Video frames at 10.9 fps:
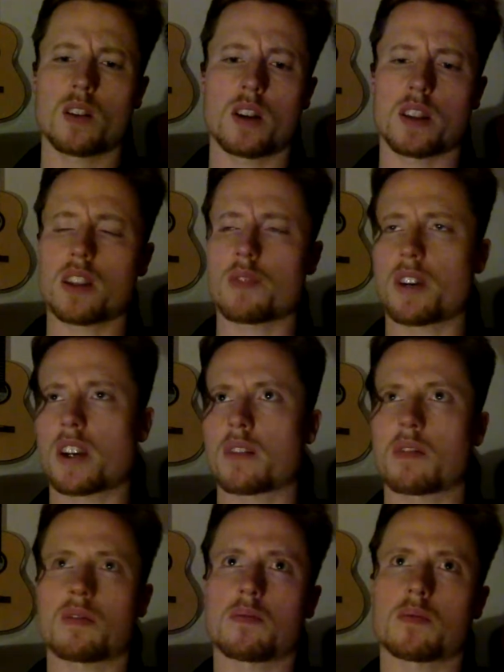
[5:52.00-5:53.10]
I think if
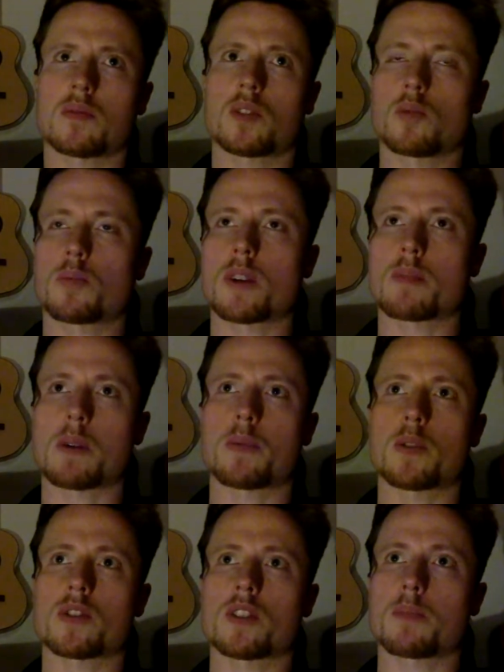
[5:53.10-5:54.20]
I don't break my
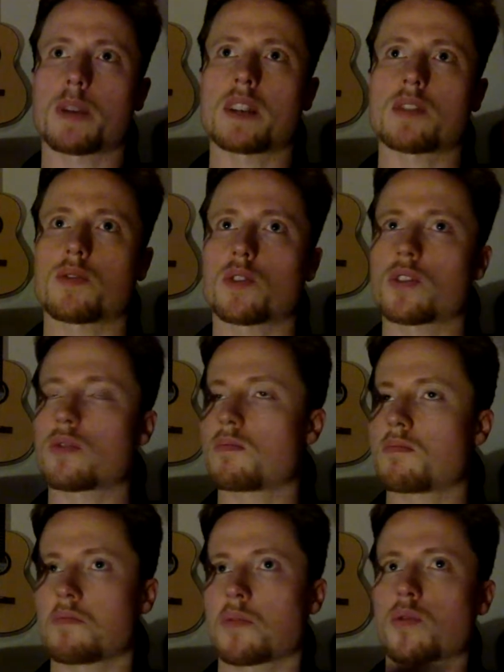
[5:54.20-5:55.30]
personal best for
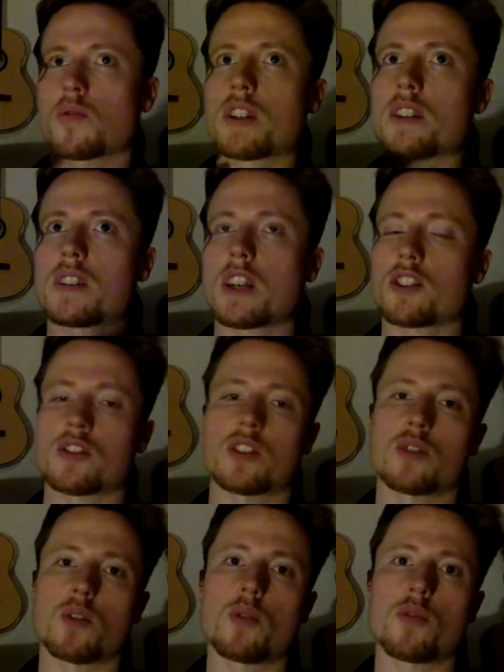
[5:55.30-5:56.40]
3 sessions in a
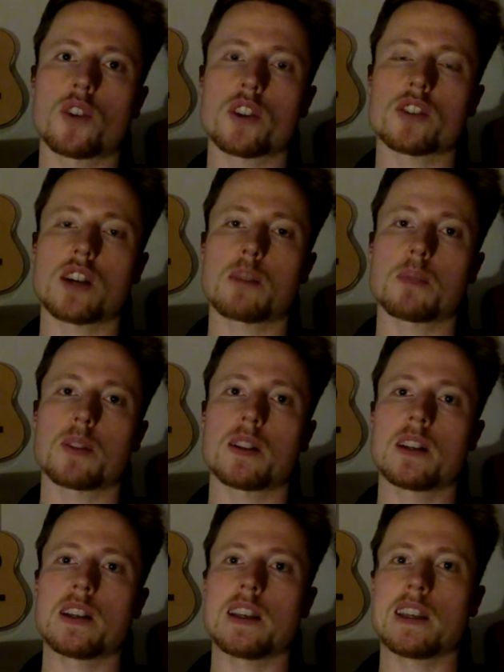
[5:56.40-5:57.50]
row, for example,
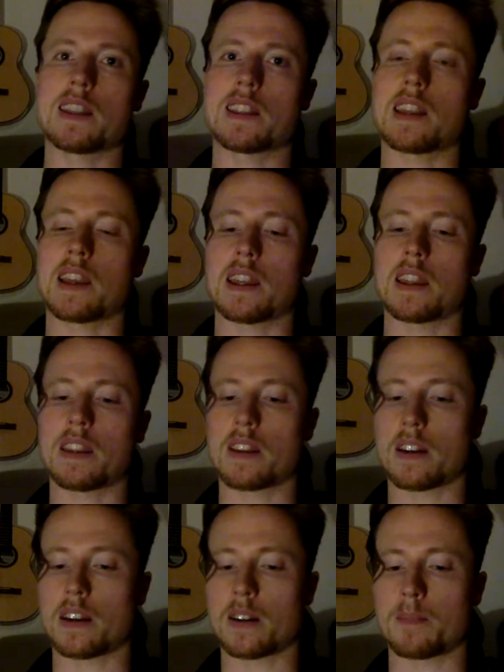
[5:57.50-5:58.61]
then
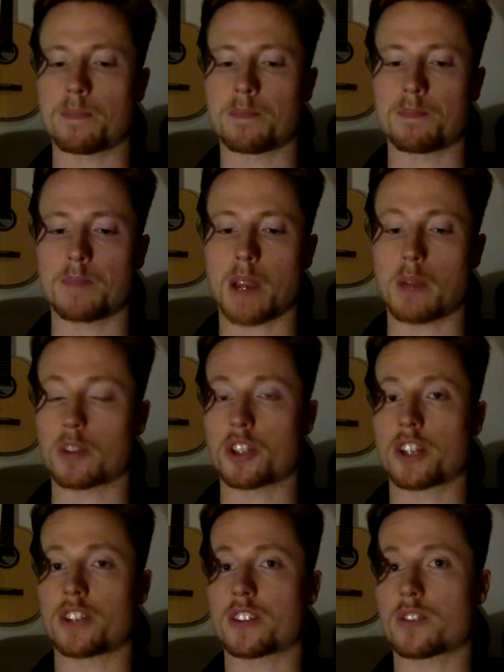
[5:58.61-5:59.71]
I will
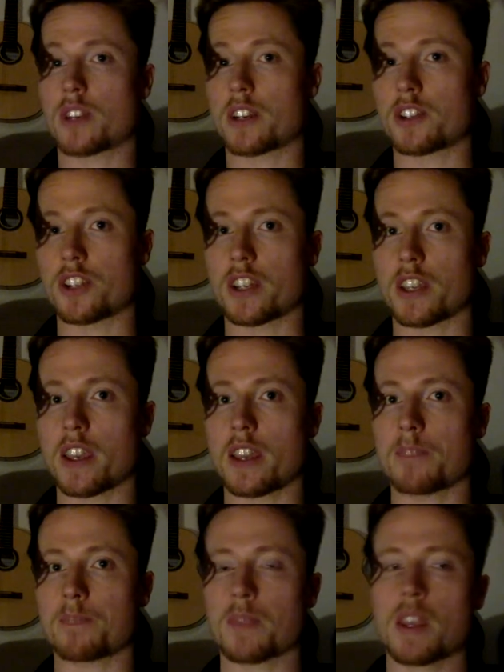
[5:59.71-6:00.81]
change the strategy again.
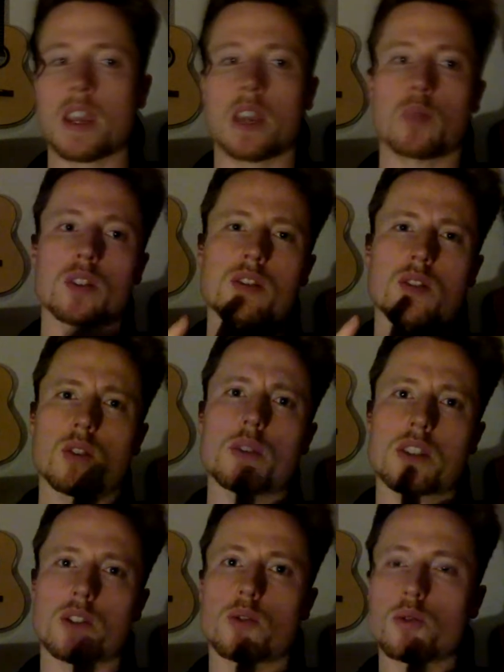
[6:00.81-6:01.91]
And what's
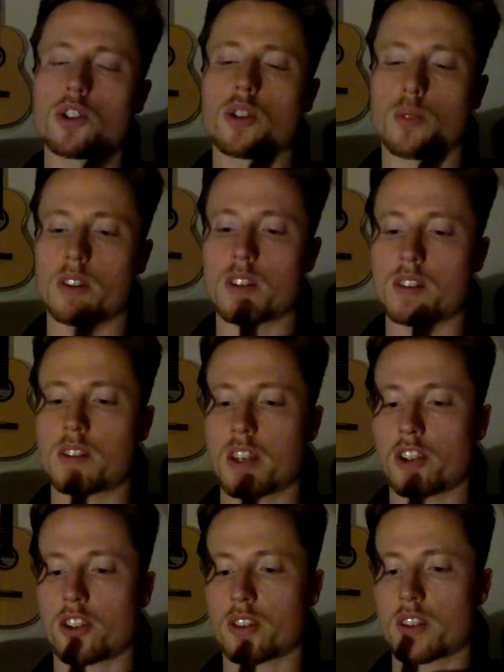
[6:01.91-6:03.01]
always crucial with these
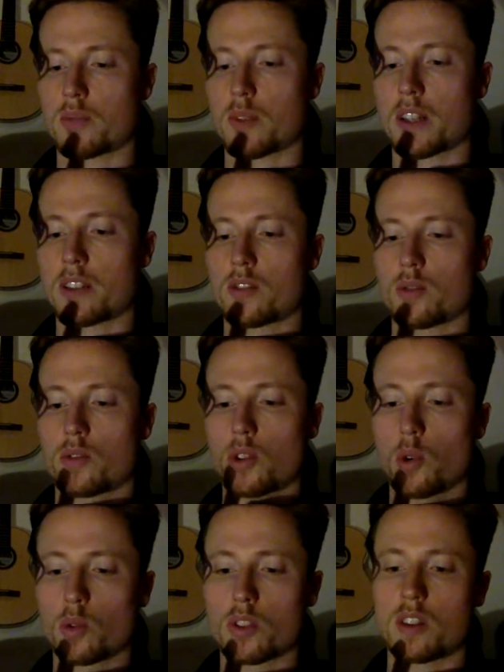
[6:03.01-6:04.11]
sessions as well is to
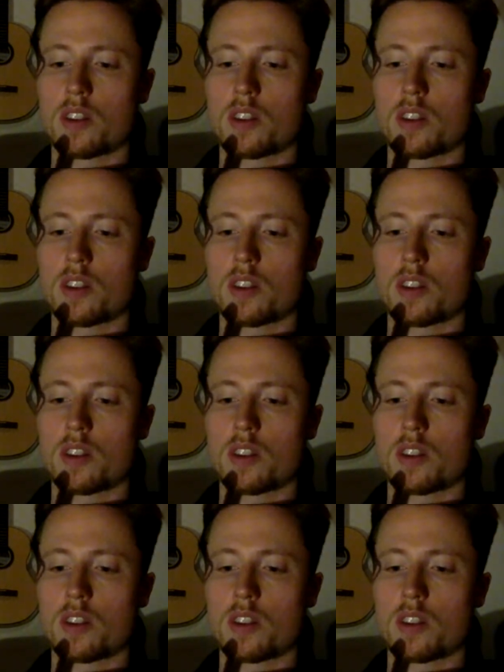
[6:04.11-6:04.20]
note